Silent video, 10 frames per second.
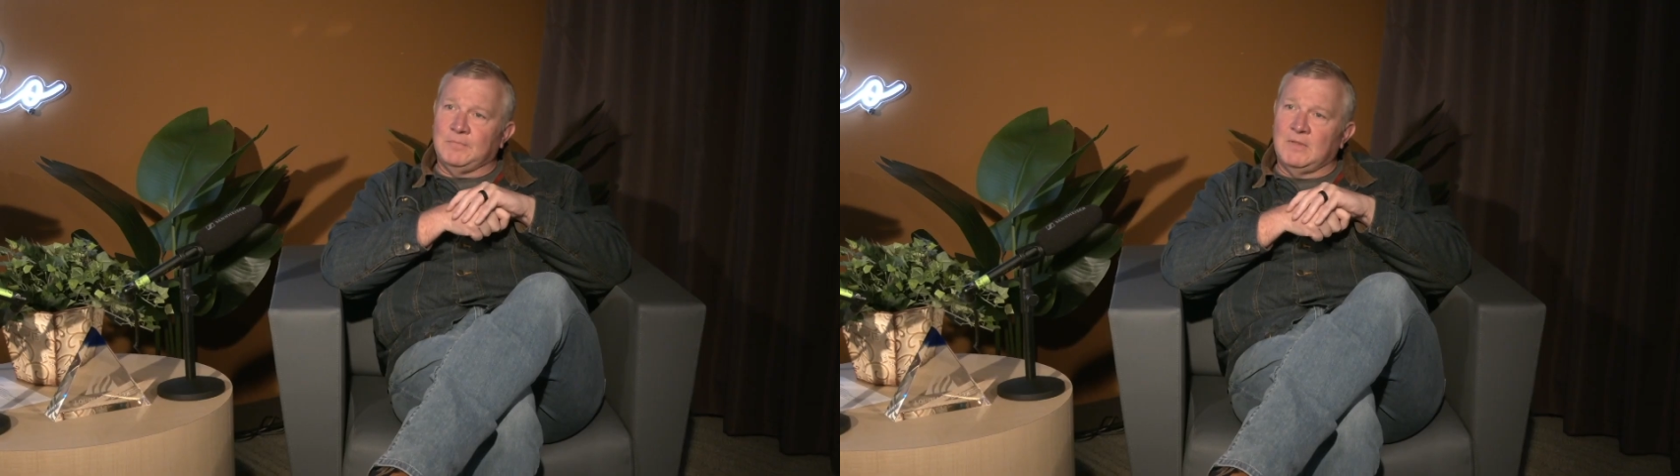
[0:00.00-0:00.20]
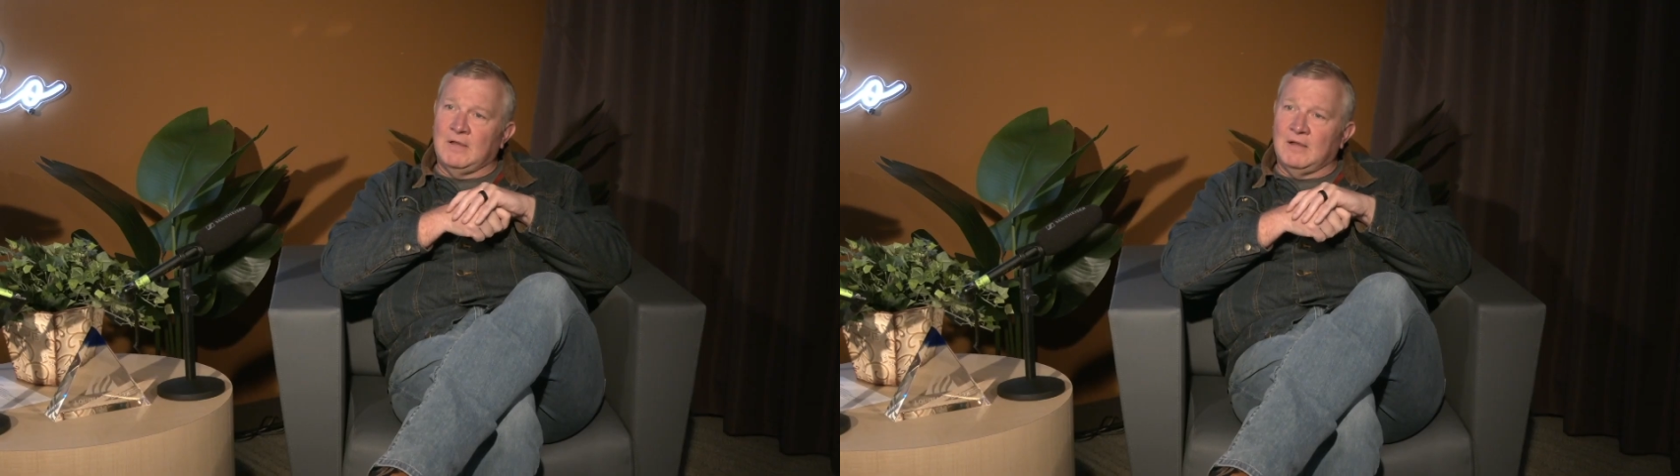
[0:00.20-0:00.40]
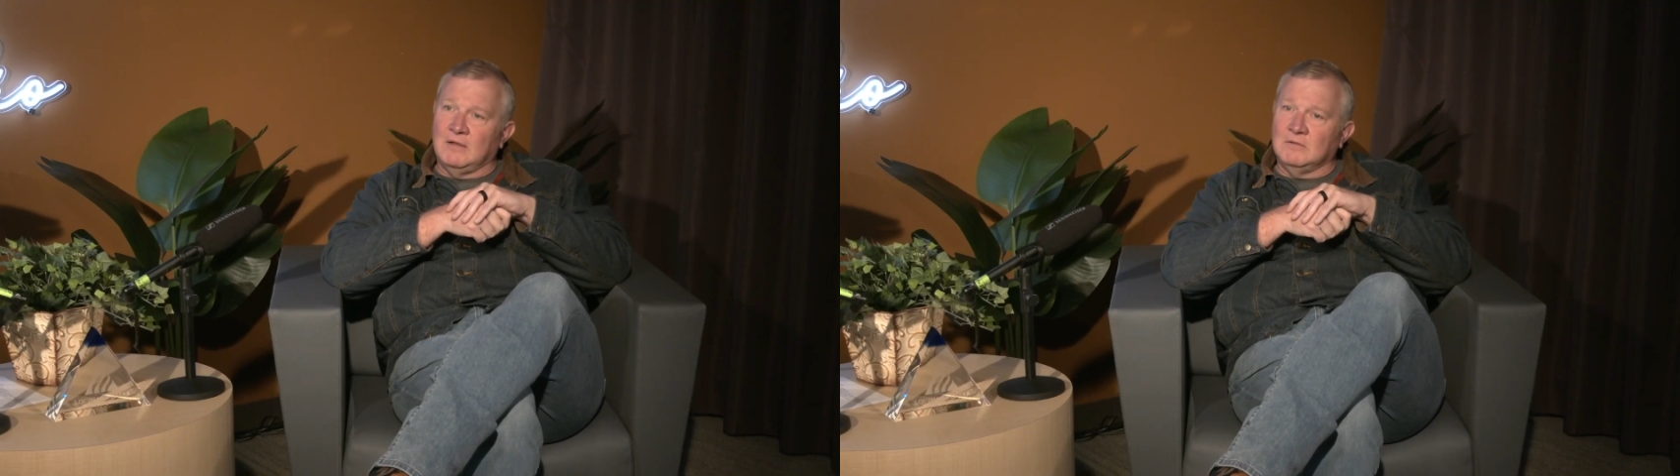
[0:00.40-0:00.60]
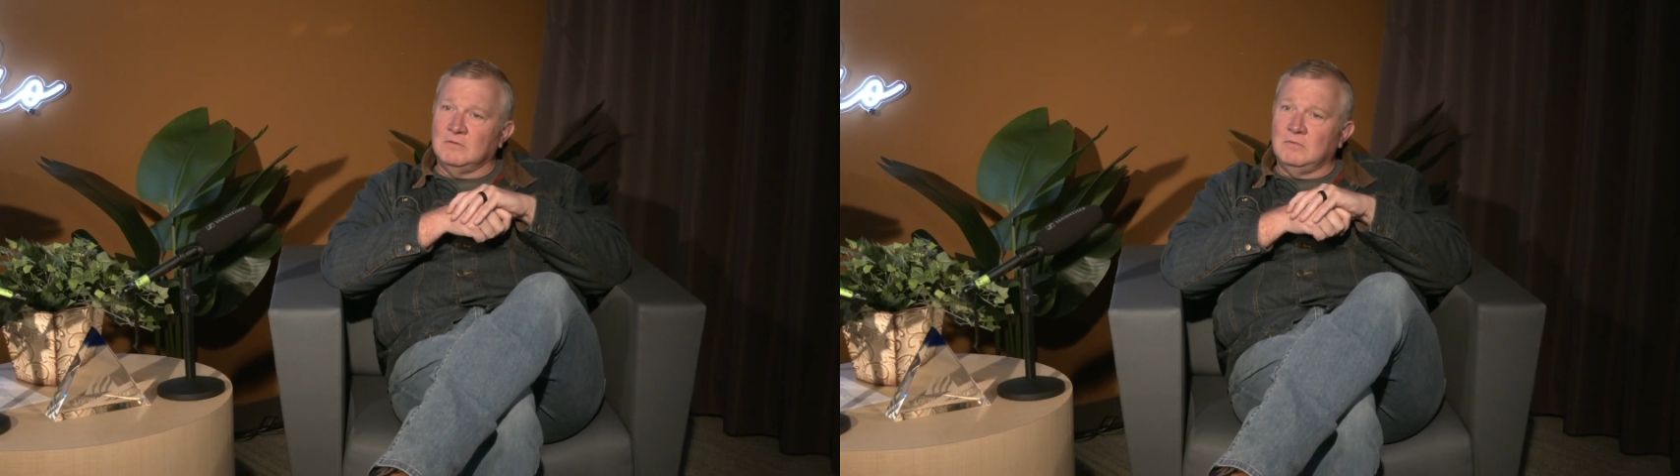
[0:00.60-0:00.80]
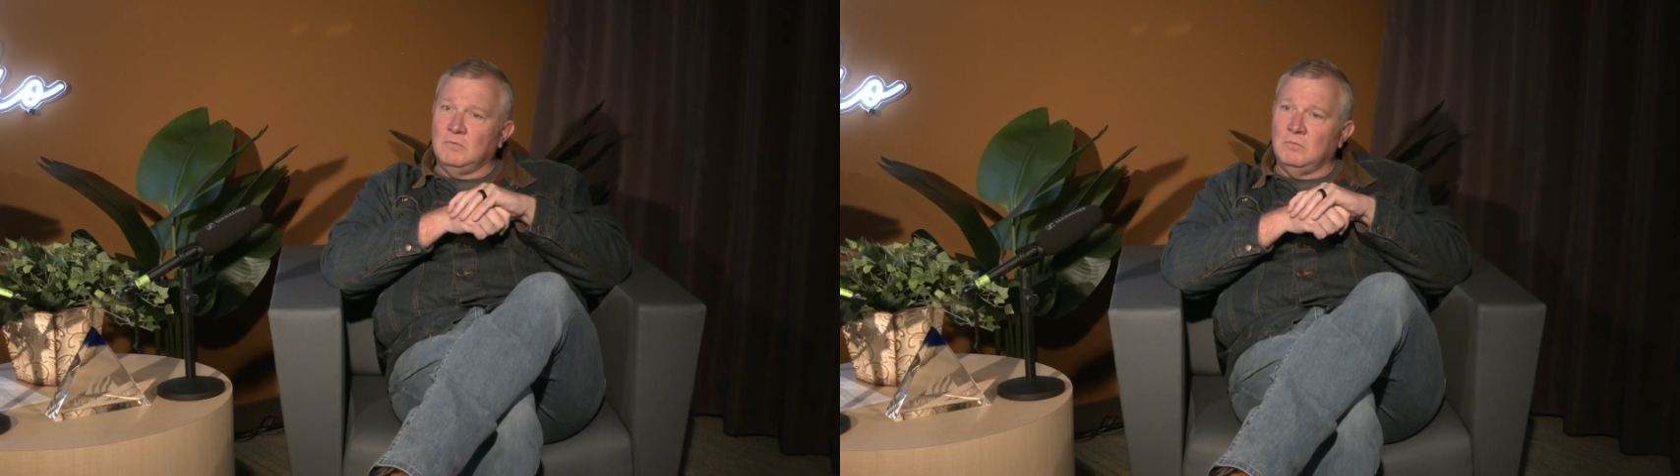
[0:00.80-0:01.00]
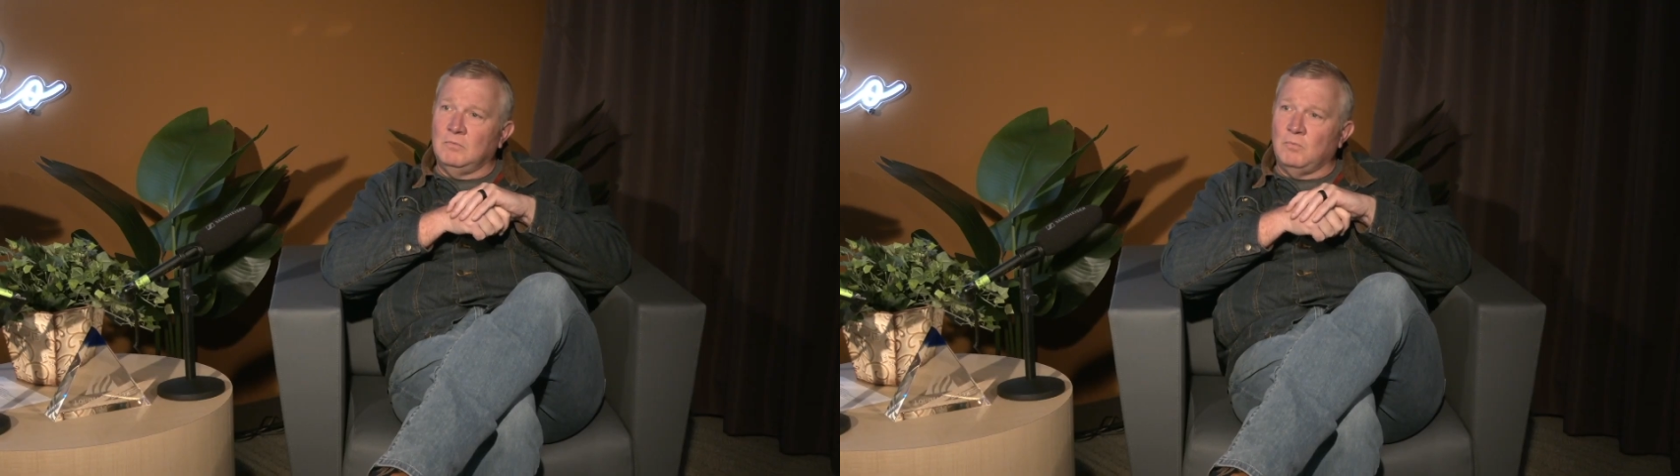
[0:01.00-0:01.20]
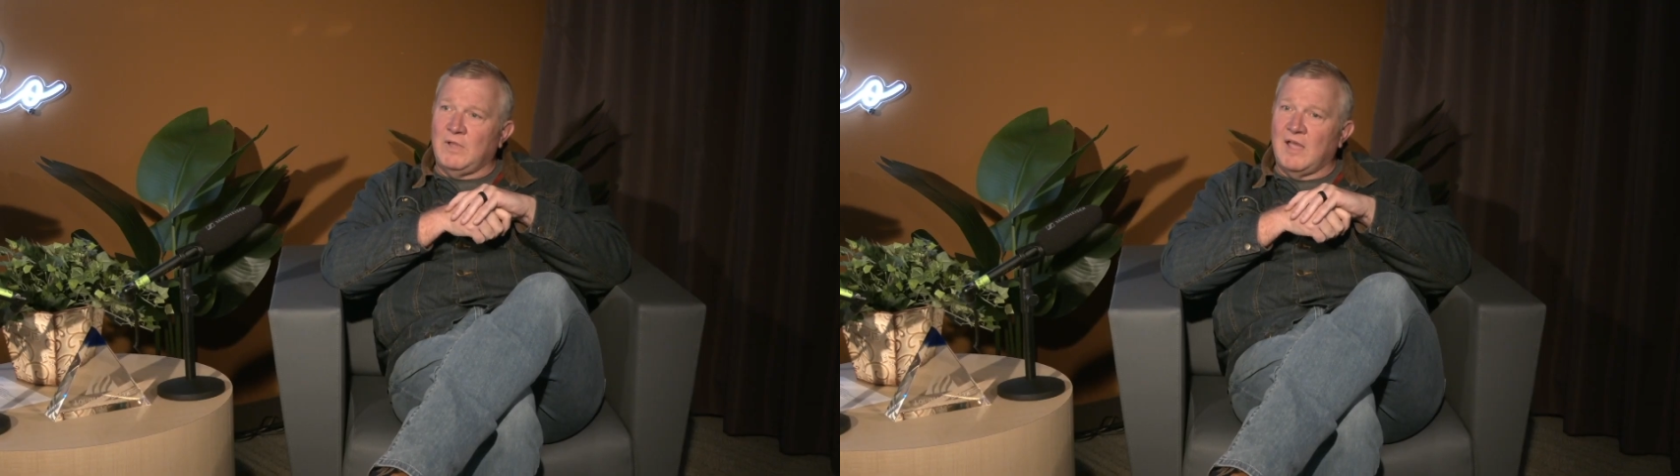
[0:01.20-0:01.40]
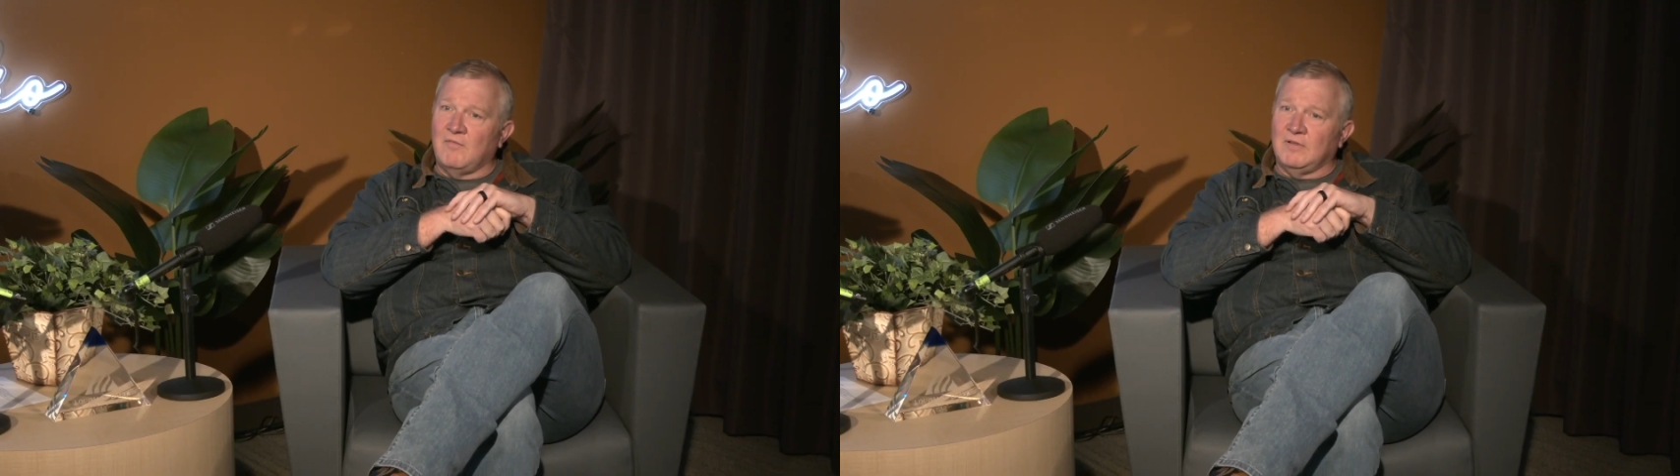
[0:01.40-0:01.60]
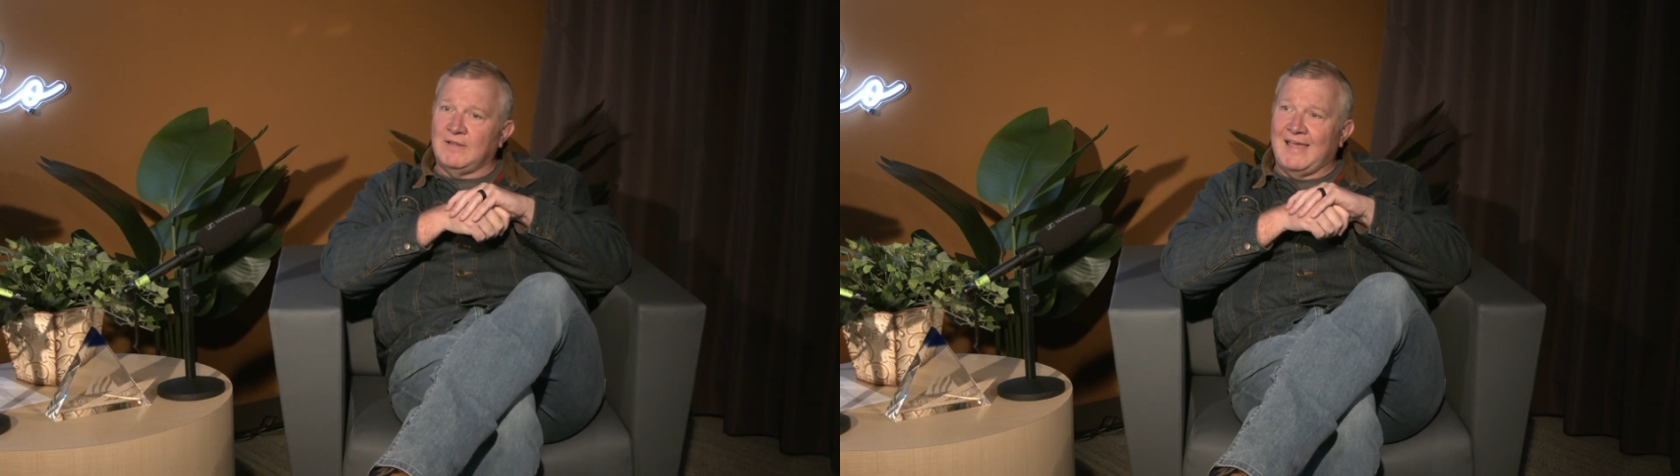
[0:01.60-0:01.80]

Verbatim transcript: uh, we have an